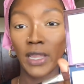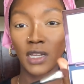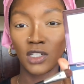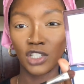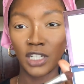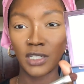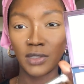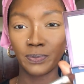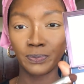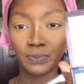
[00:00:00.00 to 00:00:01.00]
color
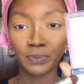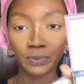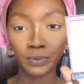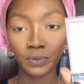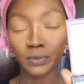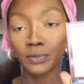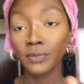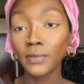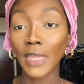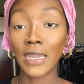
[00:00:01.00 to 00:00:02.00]
shade,
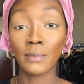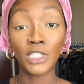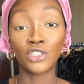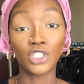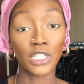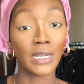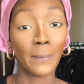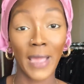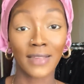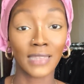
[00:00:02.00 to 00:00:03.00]
and I'm literally just going
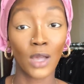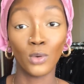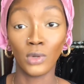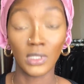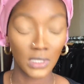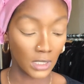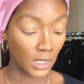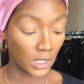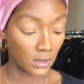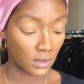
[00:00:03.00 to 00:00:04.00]
to pack that all onto the
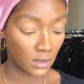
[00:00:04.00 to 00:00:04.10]
lids.